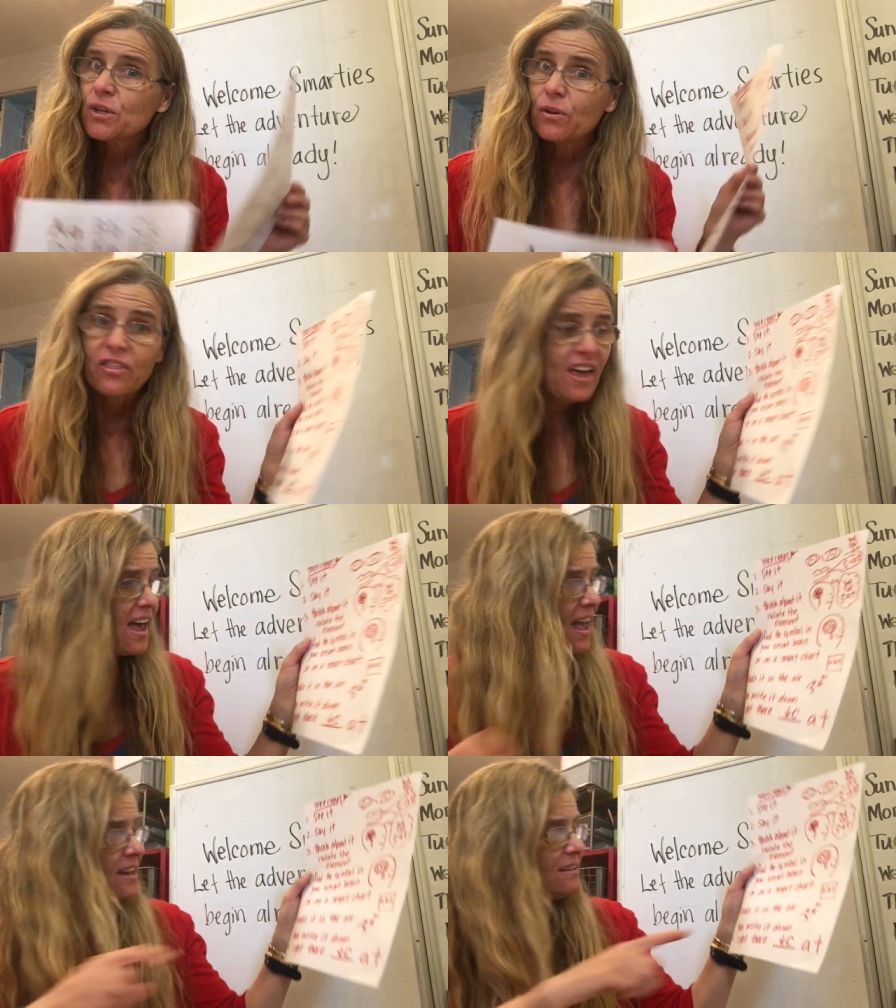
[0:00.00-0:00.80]
So
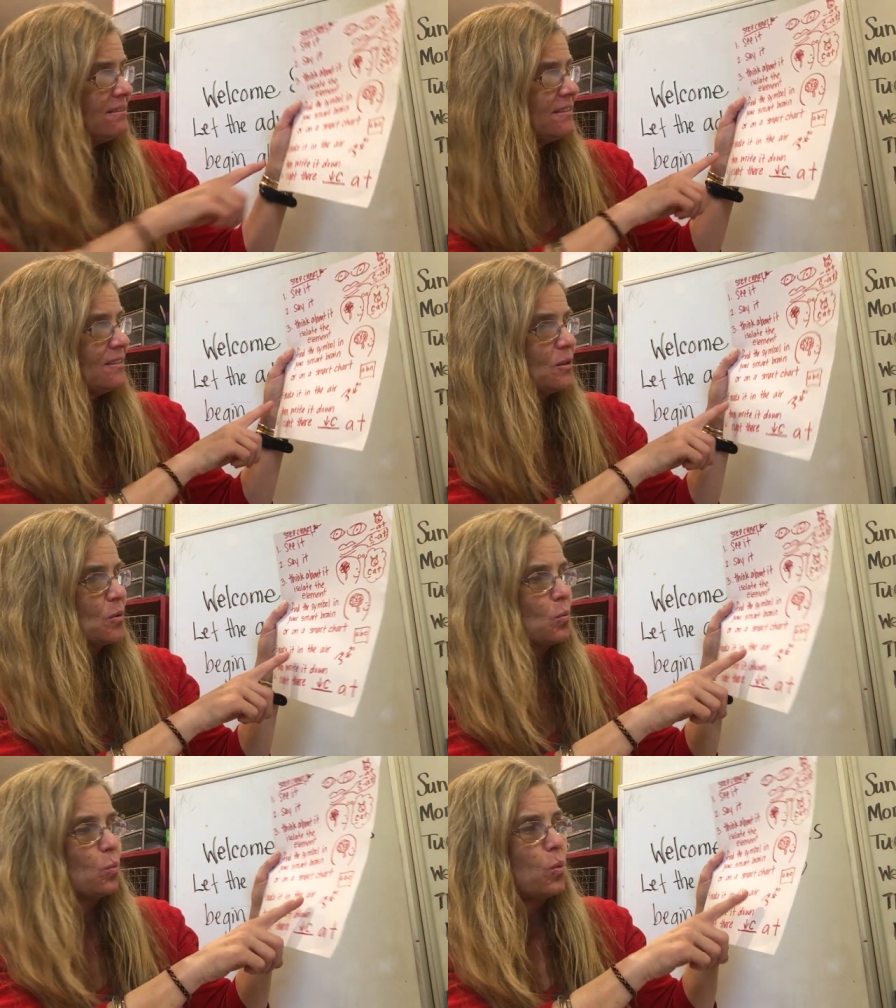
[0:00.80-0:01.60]
then,
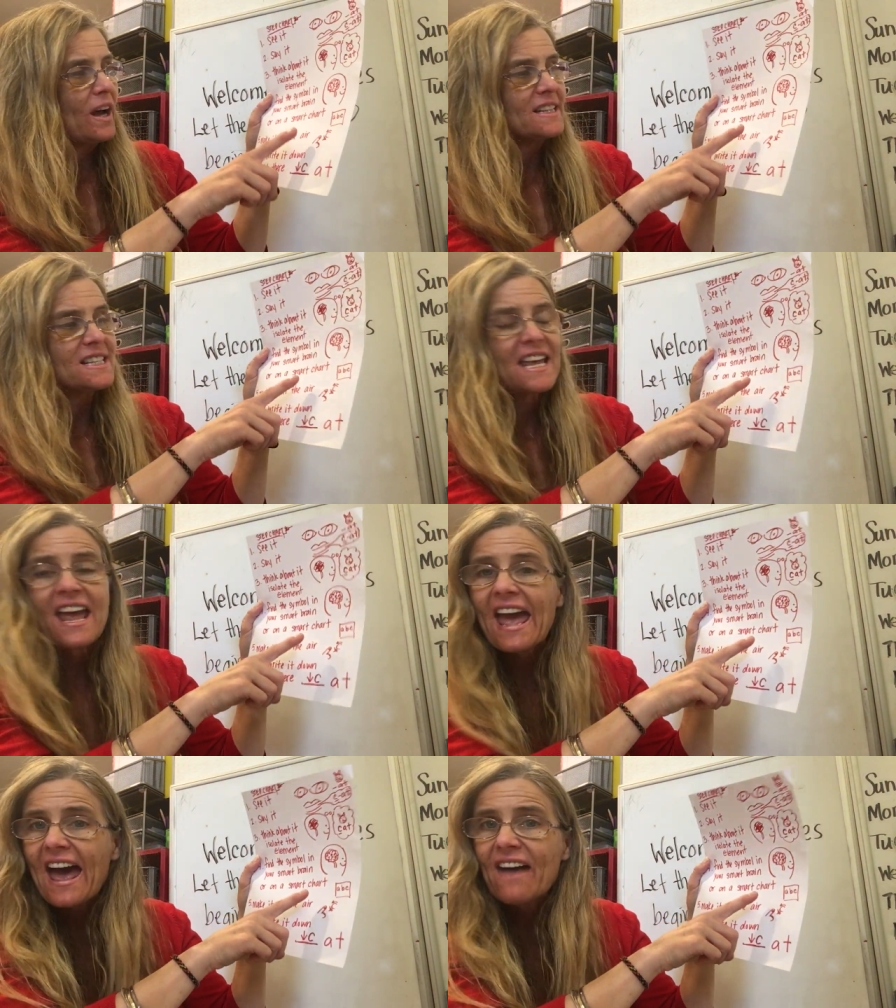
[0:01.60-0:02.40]
once
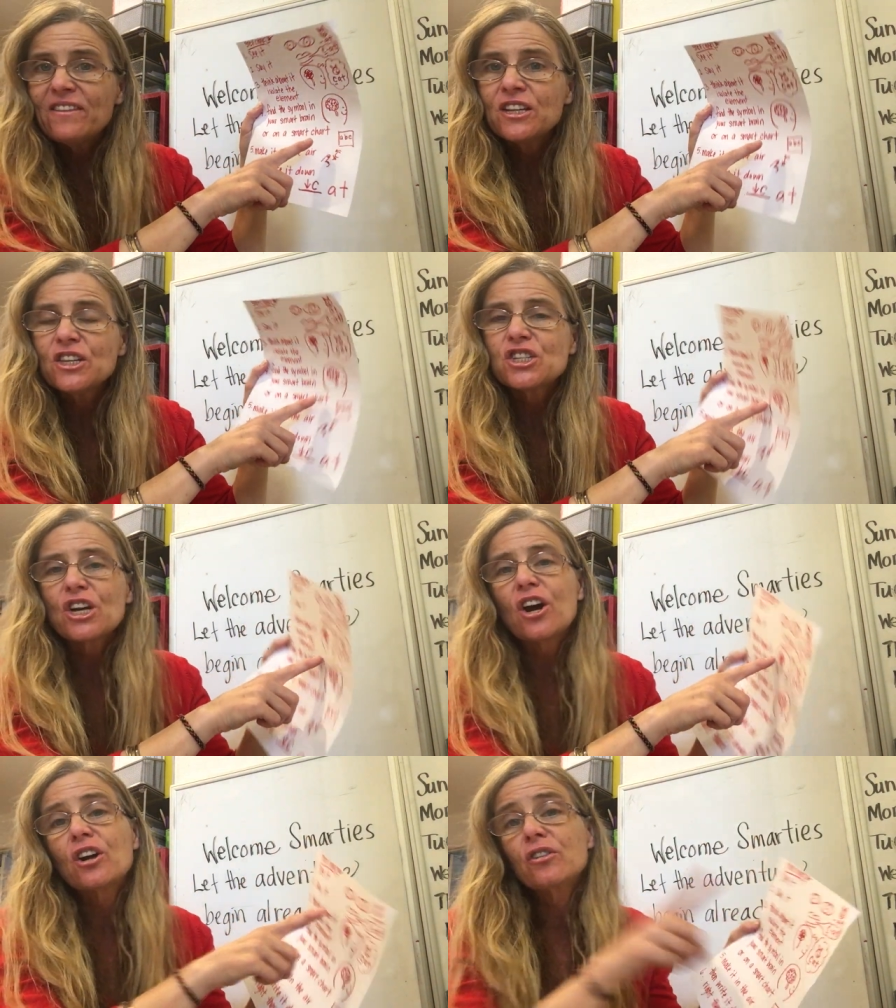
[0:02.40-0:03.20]
they have it in the
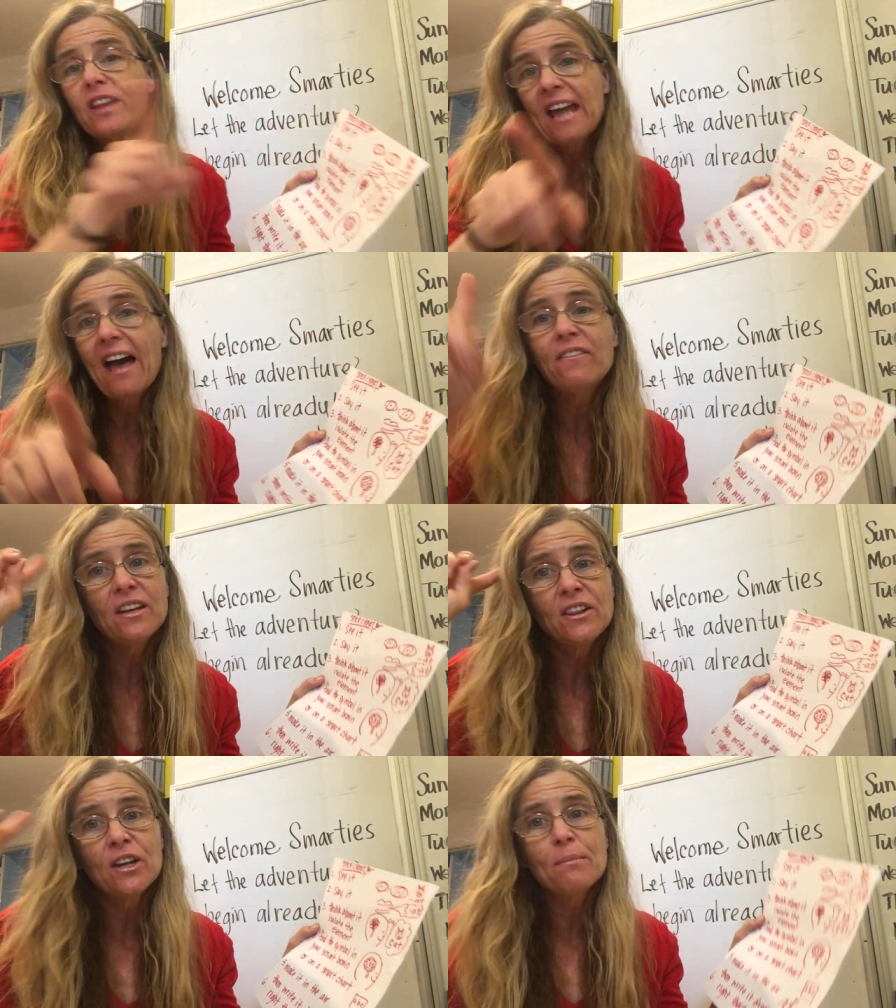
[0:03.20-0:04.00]
chart or they have
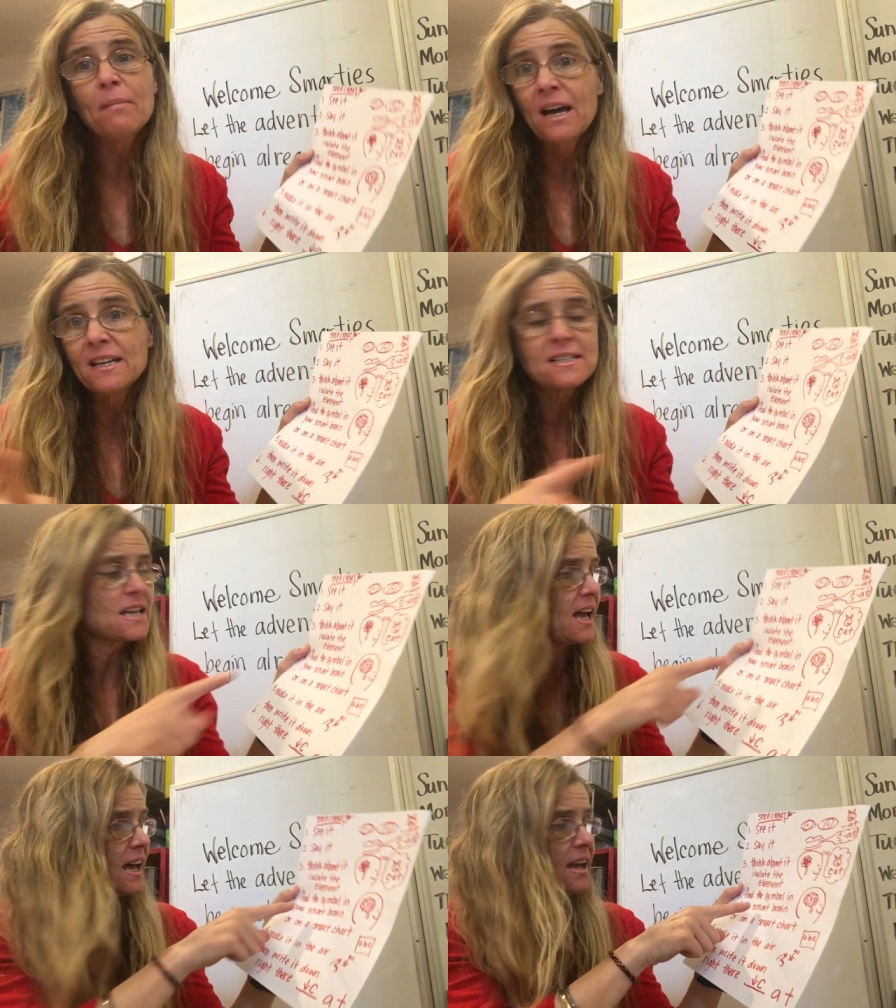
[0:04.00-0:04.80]
it in their
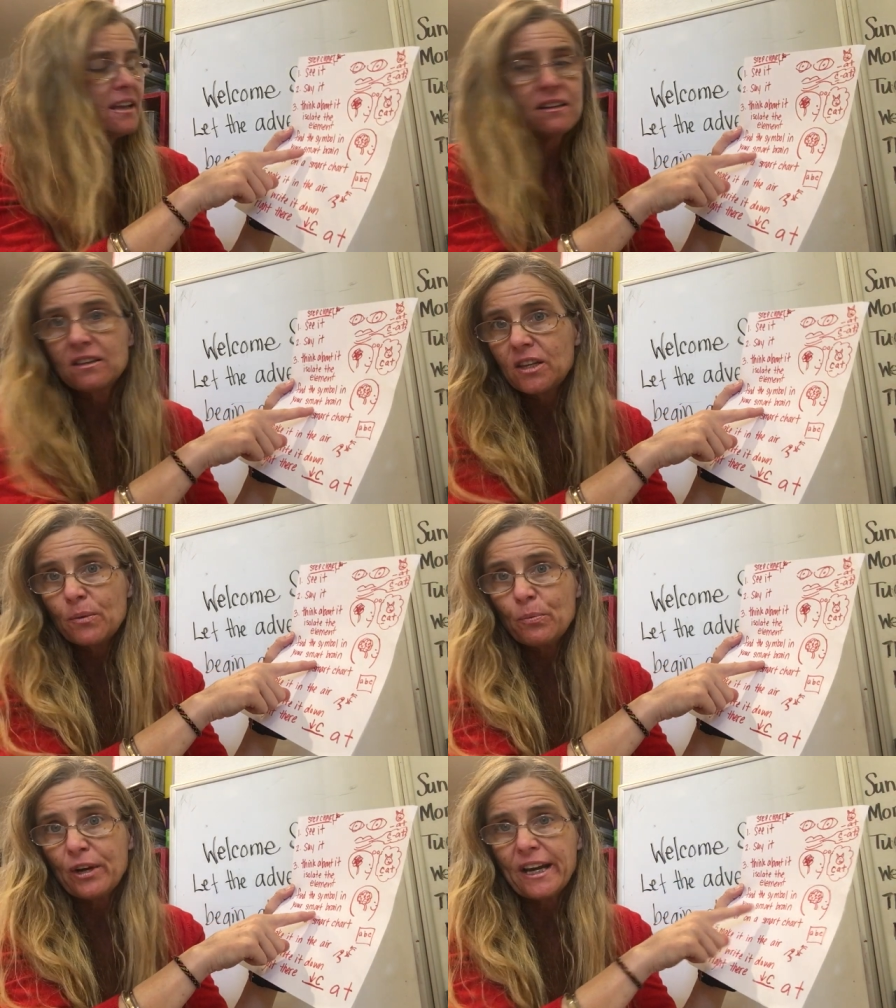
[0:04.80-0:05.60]
mind's eye,
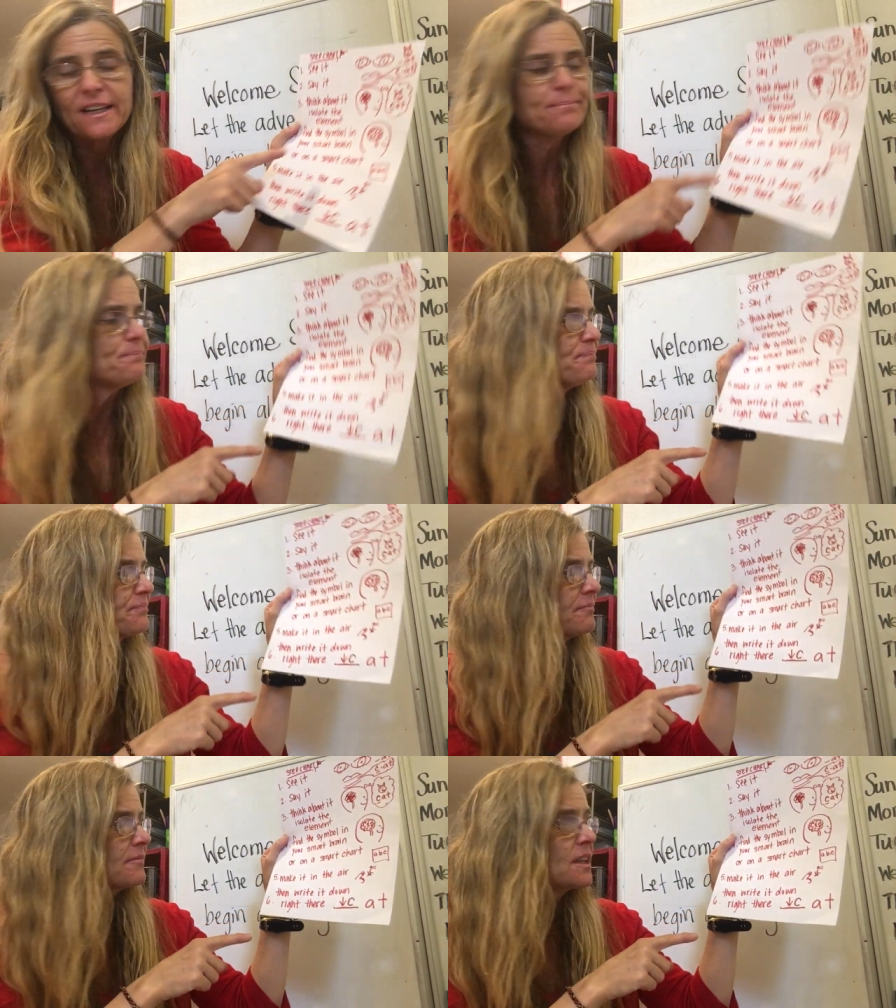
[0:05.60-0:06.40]
their brain,
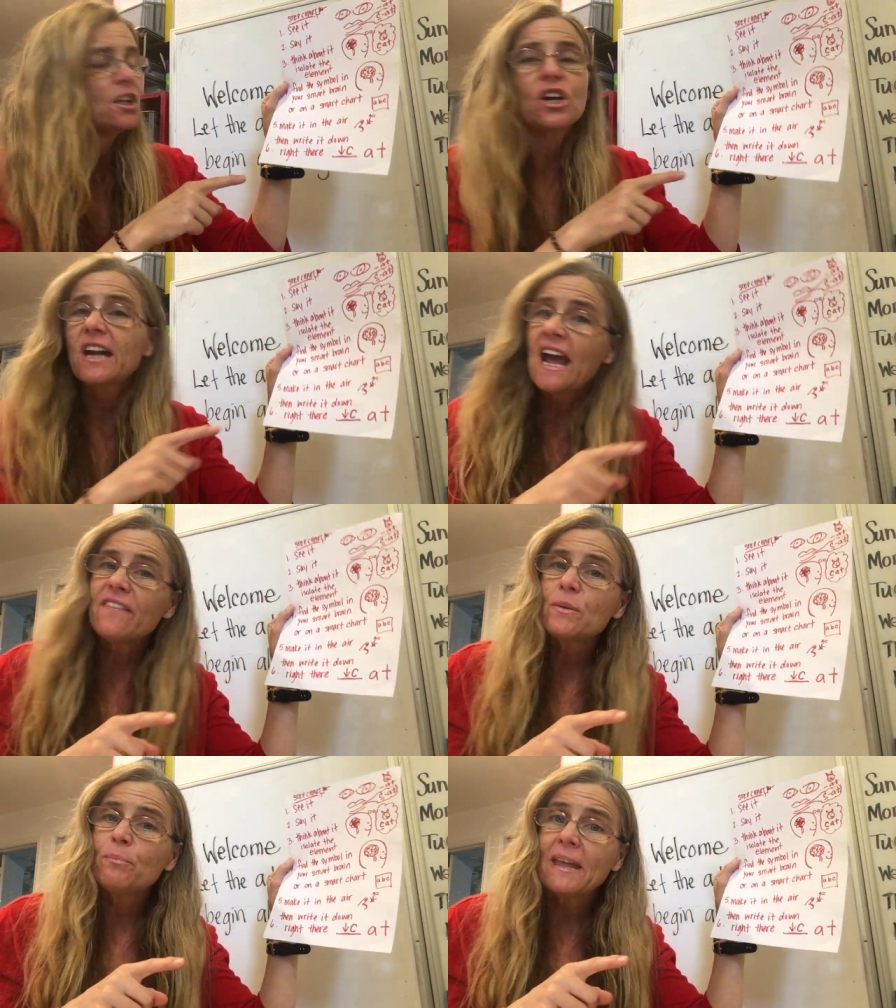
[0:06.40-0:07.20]
you're going to
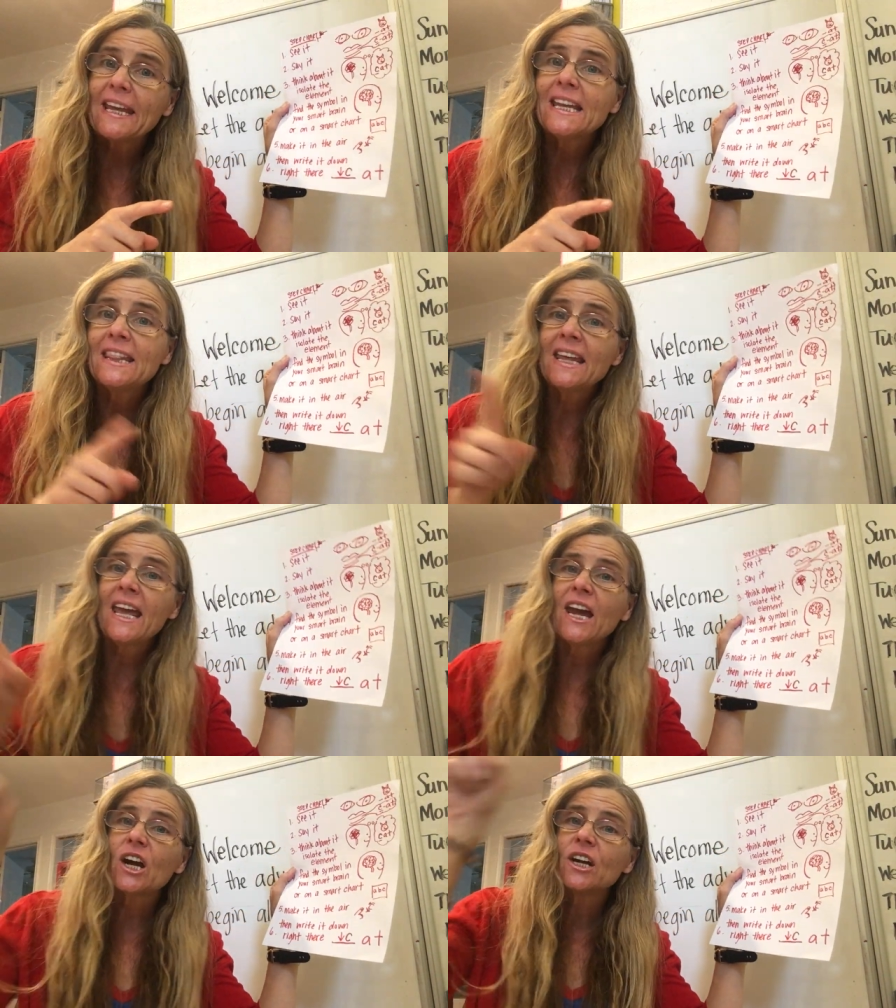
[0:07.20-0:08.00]
have them make it in
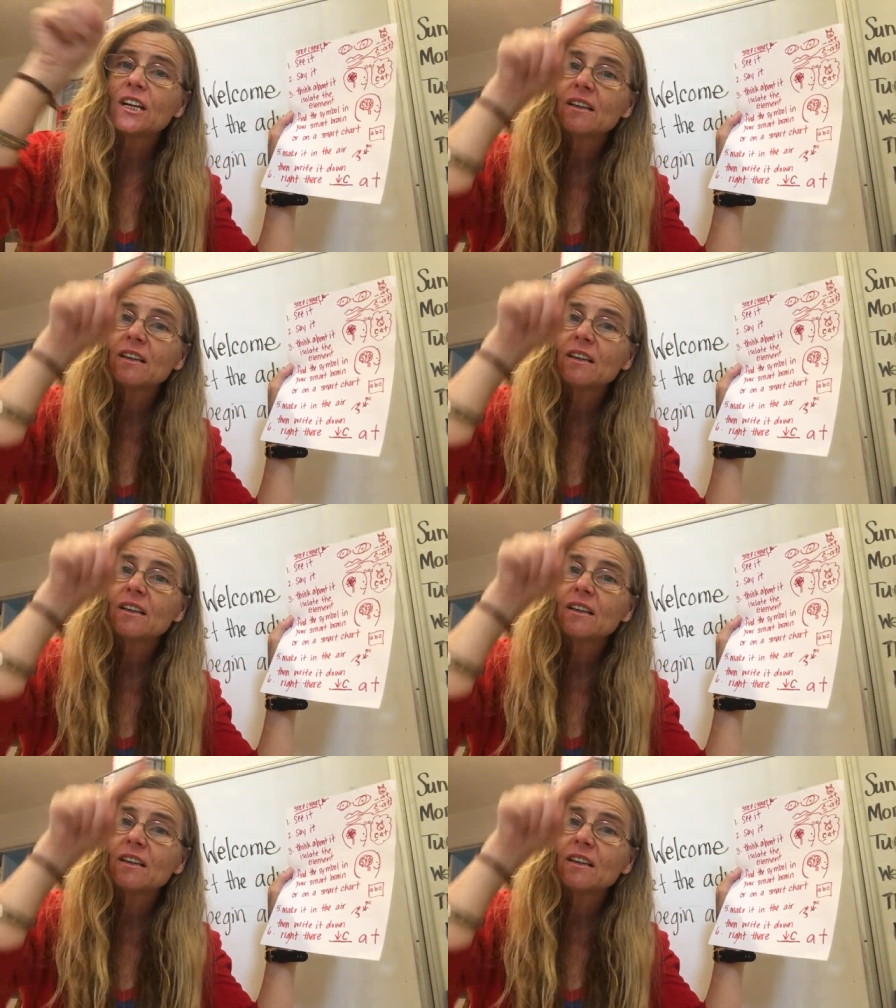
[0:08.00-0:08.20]
the air.